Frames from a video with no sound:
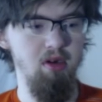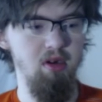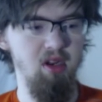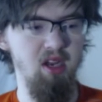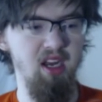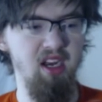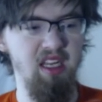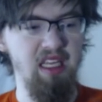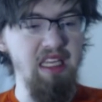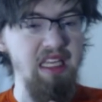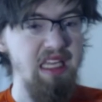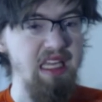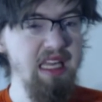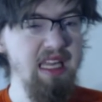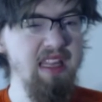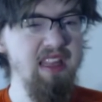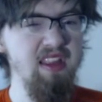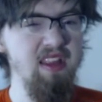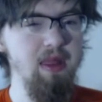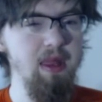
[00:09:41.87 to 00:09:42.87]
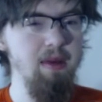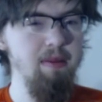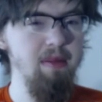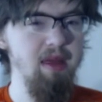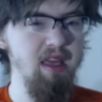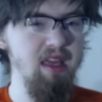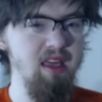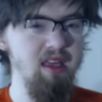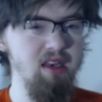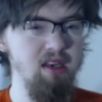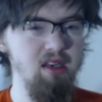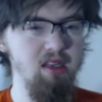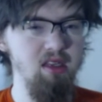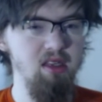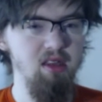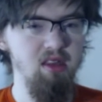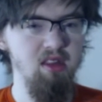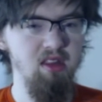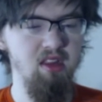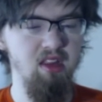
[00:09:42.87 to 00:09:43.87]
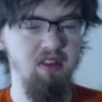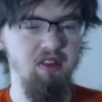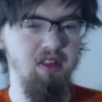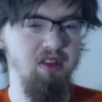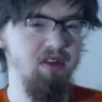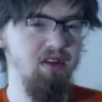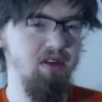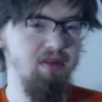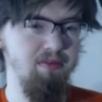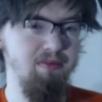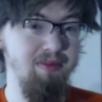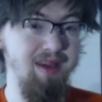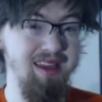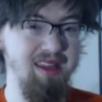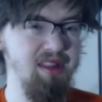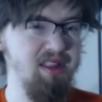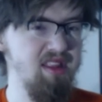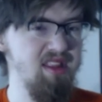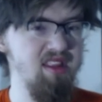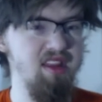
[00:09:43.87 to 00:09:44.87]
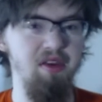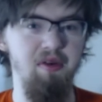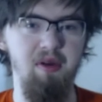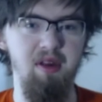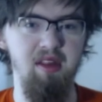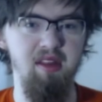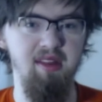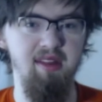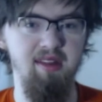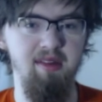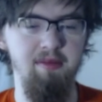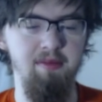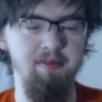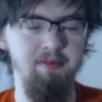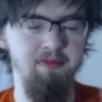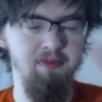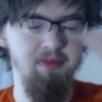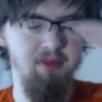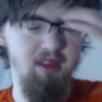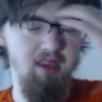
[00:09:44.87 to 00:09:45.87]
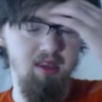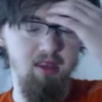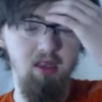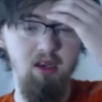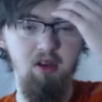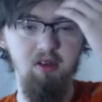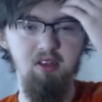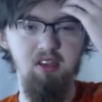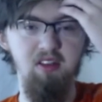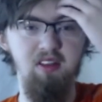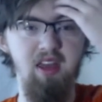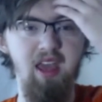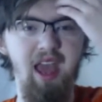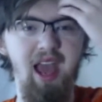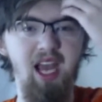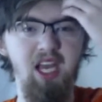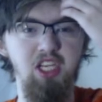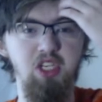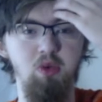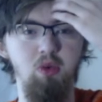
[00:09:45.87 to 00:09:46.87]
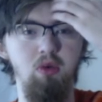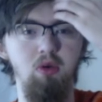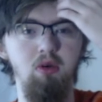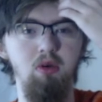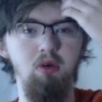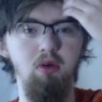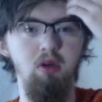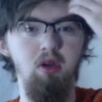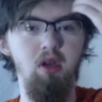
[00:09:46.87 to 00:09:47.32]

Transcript: kind of ease them in to the main series, you know, to the actual,